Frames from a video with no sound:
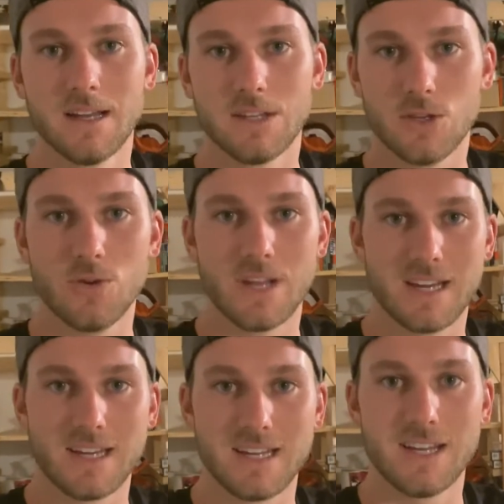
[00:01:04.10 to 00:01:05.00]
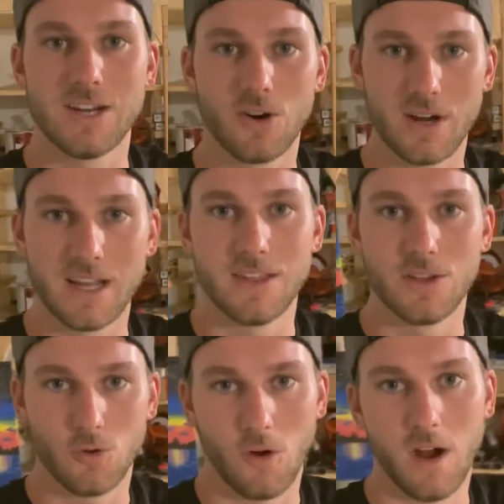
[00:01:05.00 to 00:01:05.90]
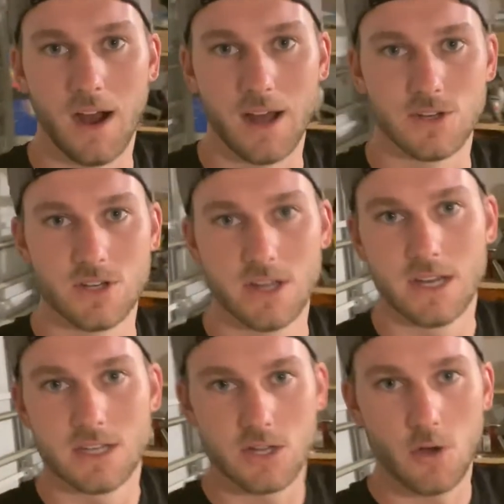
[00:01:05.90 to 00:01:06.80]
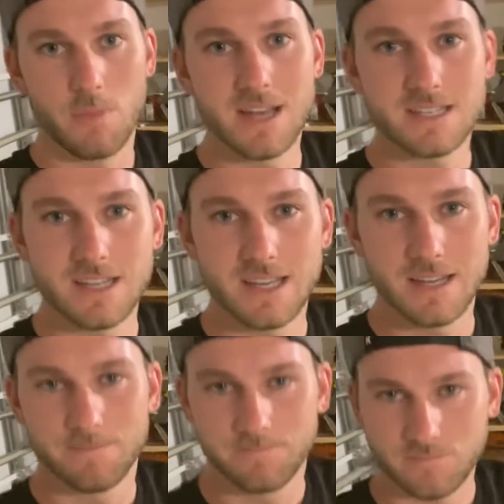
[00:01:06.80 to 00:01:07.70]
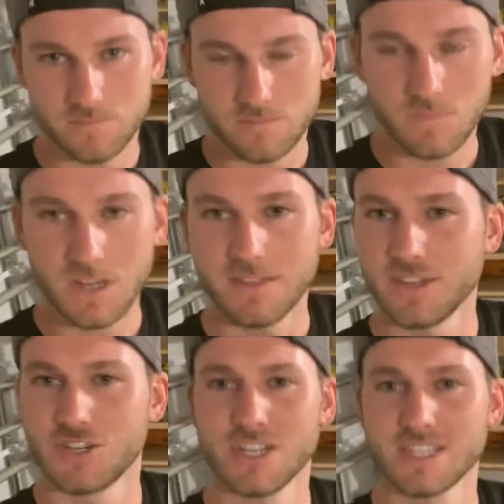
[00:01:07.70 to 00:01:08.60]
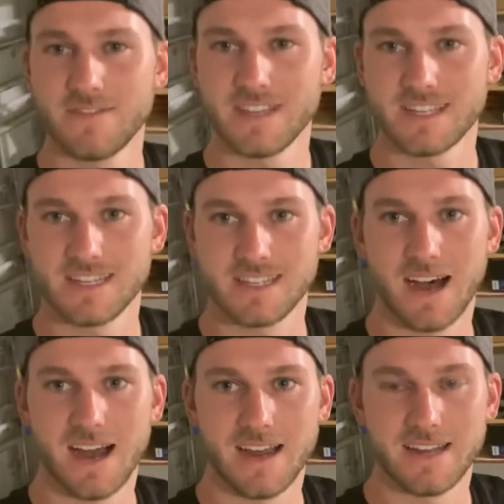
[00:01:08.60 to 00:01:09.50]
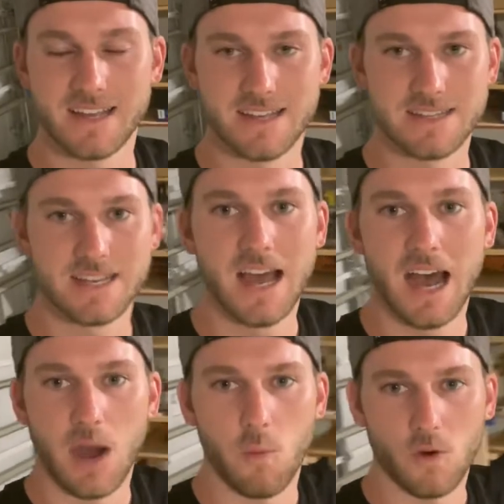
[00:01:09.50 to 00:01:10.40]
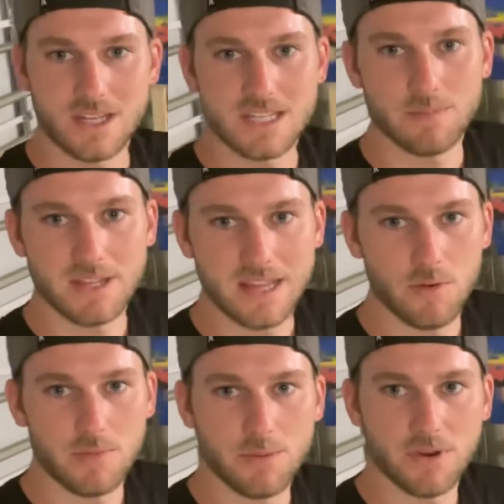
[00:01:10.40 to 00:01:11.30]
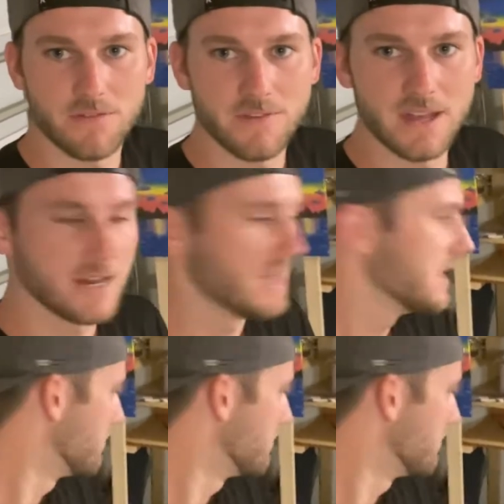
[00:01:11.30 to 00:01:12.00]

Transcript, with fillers: unit here in the garage. So basically the gist of this design is I wanted something that would be able to fit